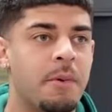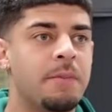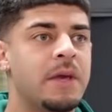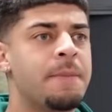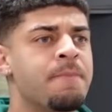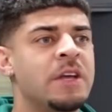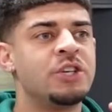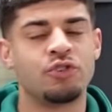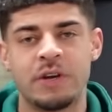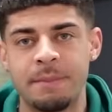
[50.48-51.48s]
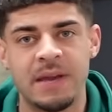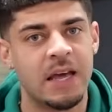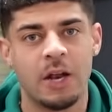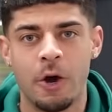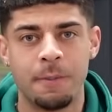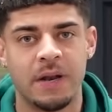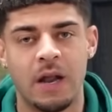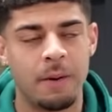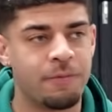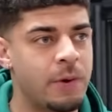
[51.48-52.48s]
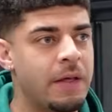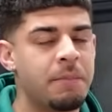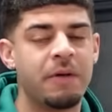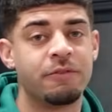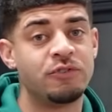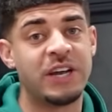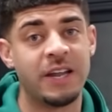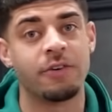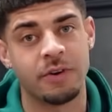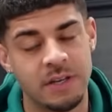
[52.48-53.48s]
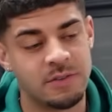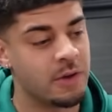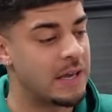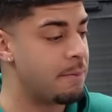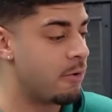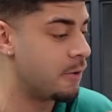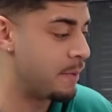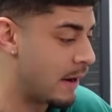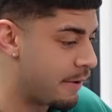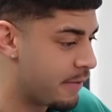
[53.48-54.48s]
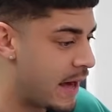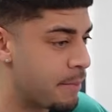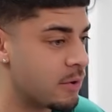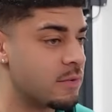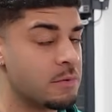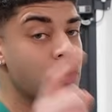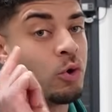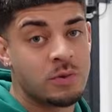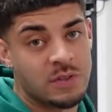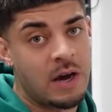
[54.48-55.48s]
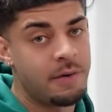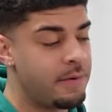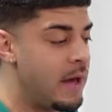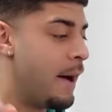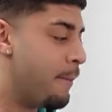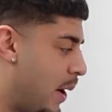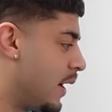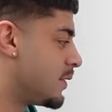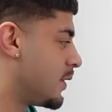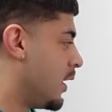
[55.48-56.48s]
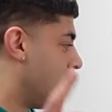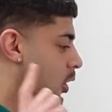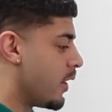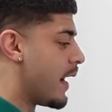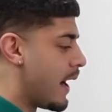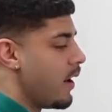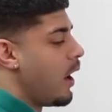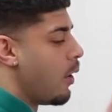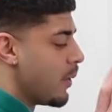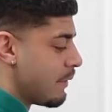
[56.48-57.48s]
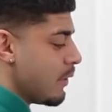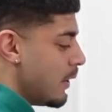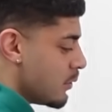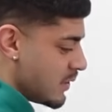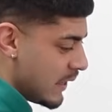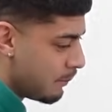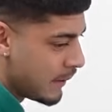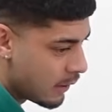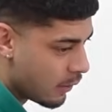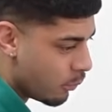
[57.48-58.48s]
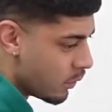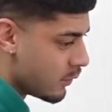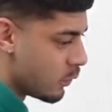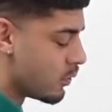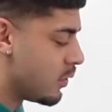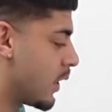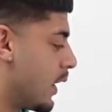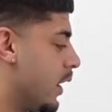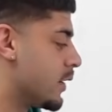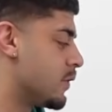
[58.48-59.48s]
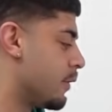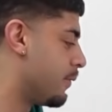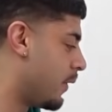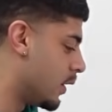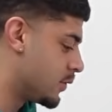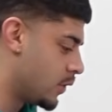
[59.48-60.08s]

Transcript: I'm gonna be streaming and opening up throughout the month of January. So keep your eyes peeled out for that because there's some cool stuff. But not only that, I want to give you a little sneak peek of what the store is looking like so far.